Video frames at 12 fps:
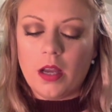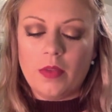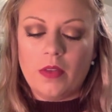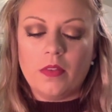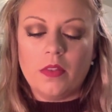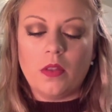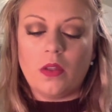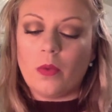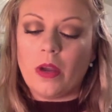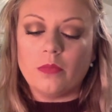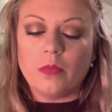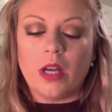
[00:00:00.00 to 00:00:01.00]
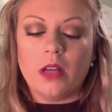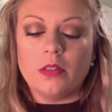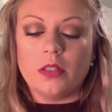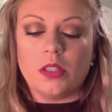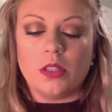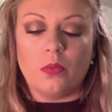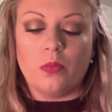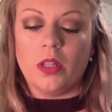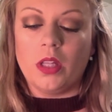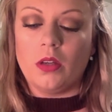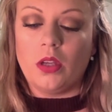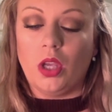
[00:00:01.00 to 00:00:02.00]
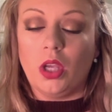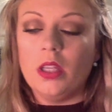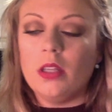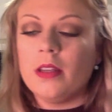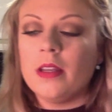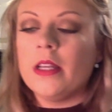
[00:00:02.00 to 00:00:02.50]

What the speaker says: even though they're Wet n Wild, they're still really good.